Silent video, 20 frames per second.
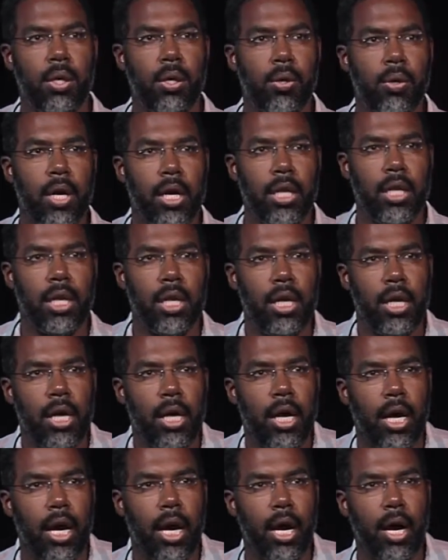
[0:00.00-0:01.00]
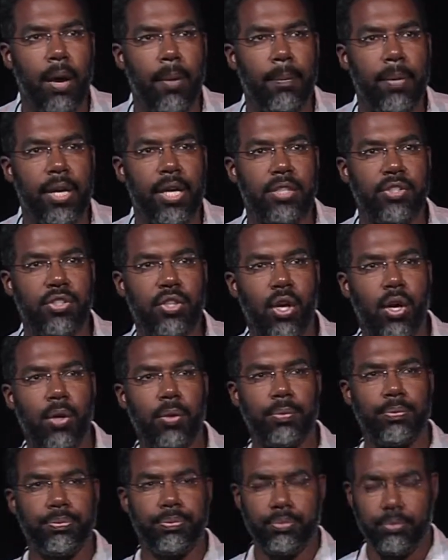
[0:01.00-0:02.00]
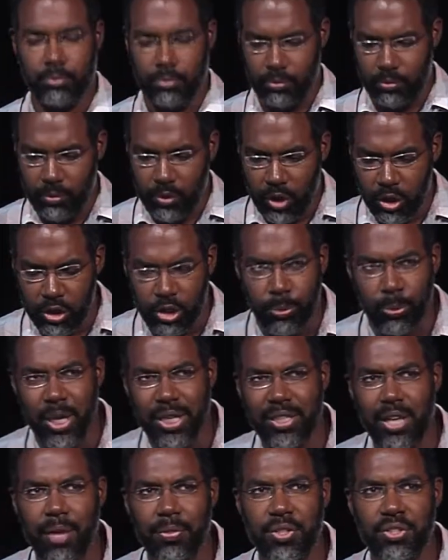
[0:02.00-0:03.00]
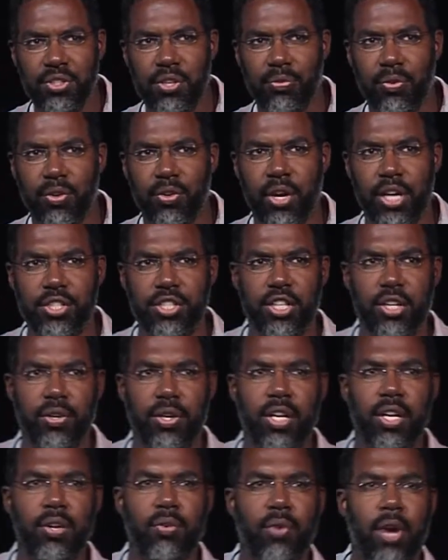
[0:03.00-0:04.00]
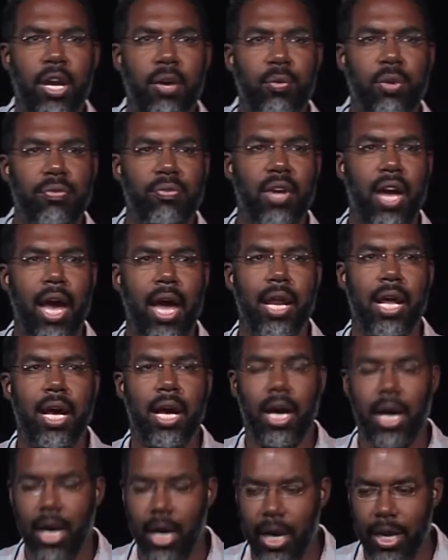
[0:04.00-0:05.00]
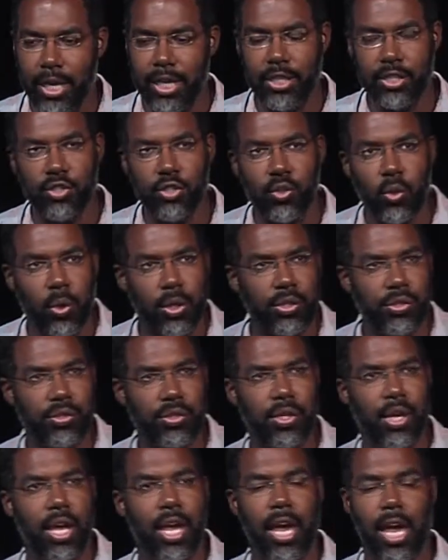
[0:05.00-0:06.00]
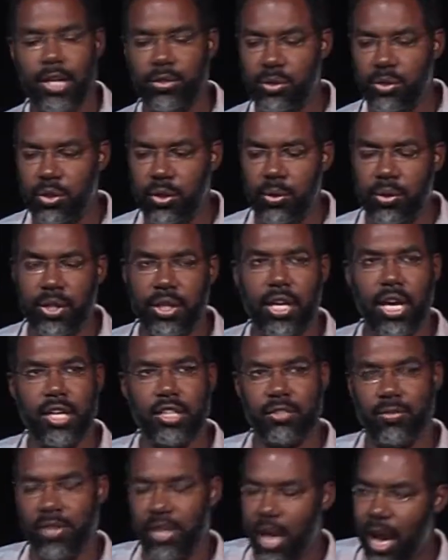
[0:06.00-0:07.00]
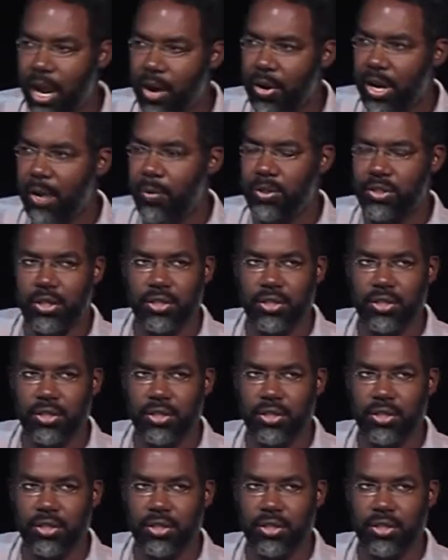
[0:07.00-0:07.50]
right? And so to break down these different criteria, right, we've got a hidden source, as we do in the case of the IRA, which